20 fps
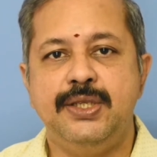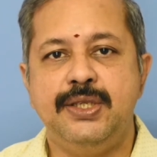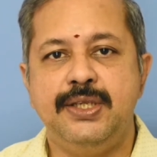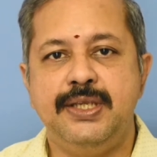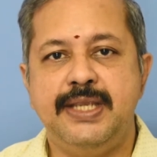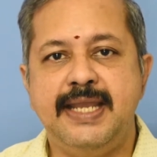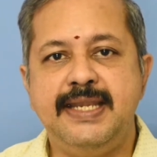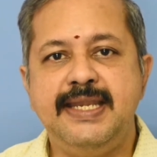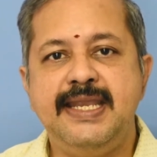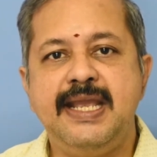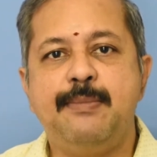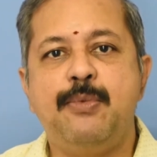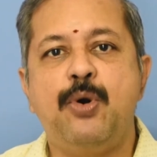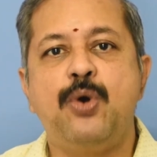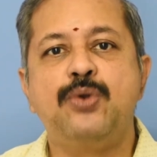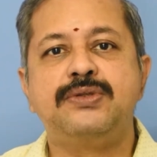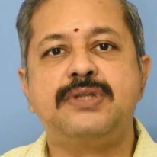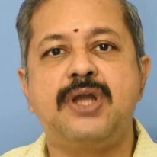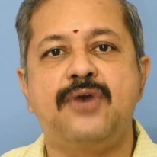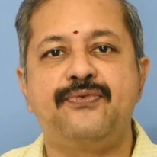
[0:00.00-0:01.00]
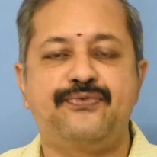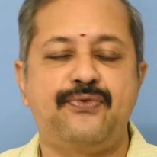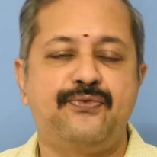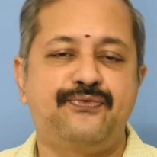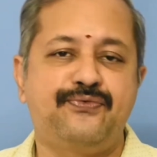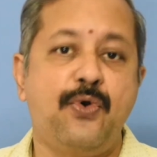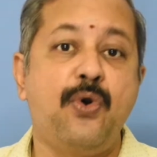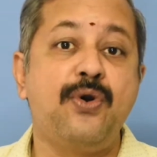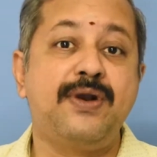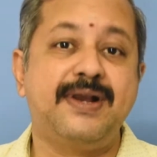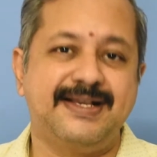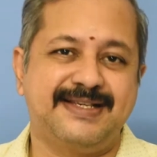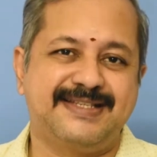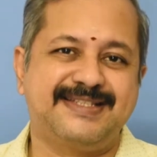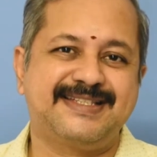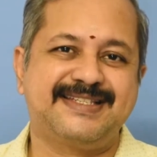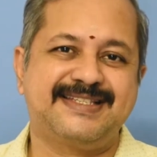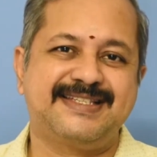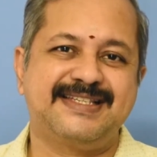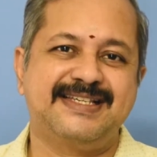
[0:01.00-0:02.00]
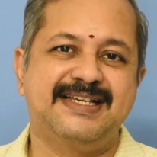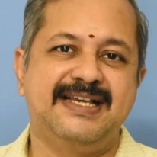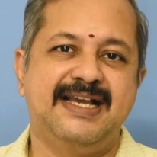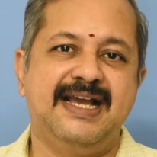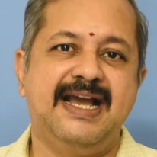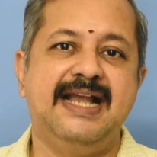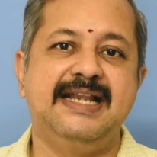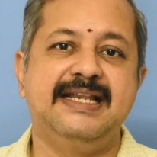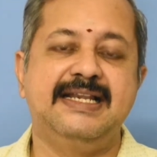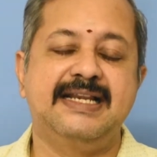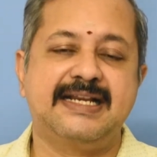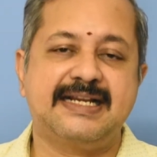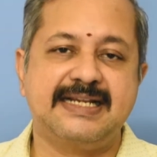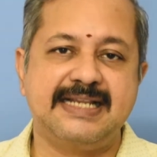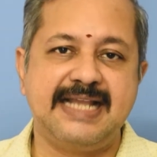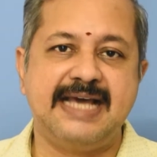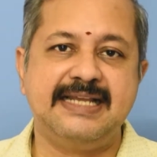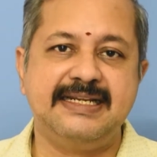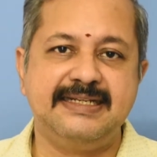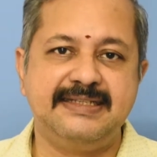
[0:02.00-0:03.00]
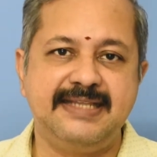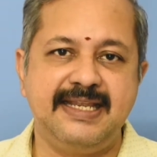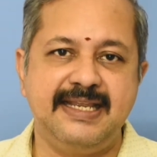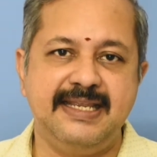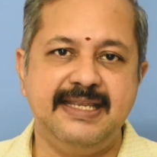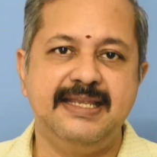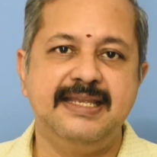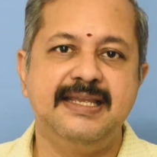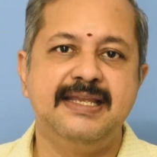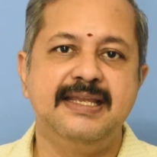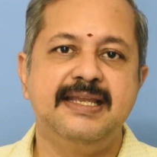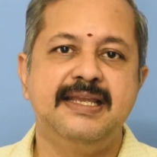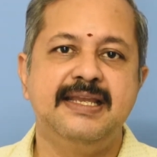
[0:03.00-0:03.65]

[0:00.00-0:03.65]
any amount of focus and clarity